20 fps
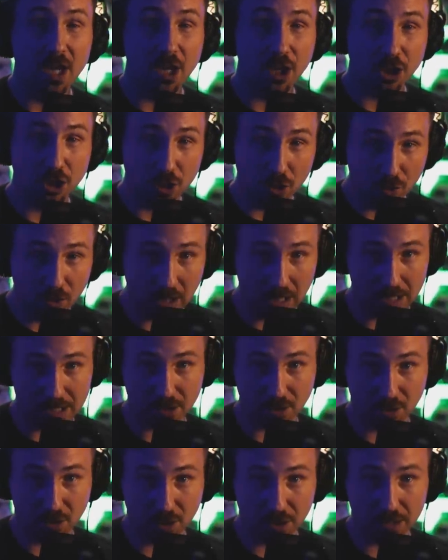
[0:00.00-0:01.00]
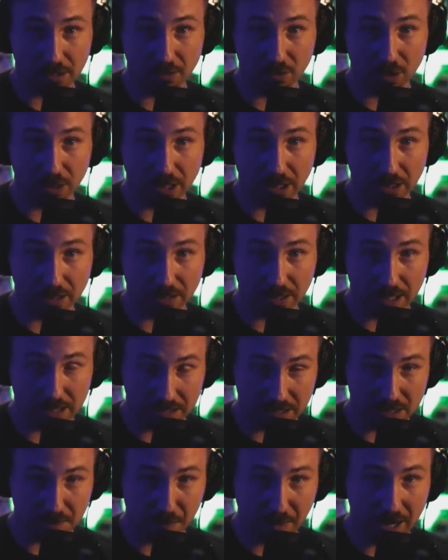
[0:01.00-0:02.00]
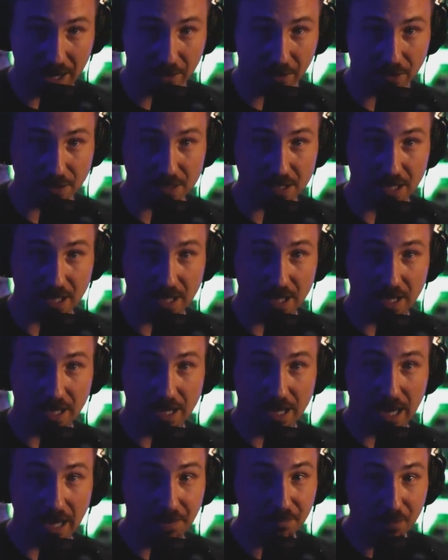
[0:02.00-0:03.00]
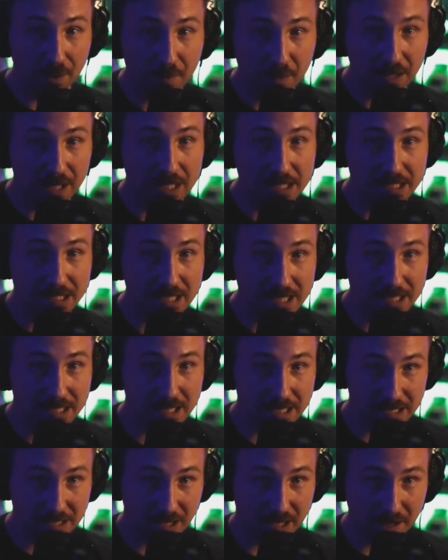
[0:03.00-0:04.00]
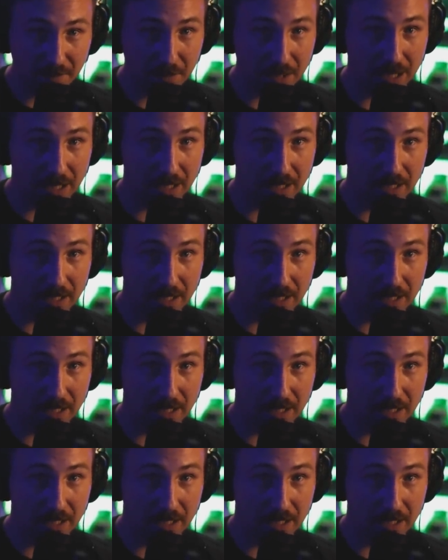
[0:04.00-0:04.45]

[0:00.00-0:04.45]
You guys are good at looking at these patterns. Everybody sees this coming.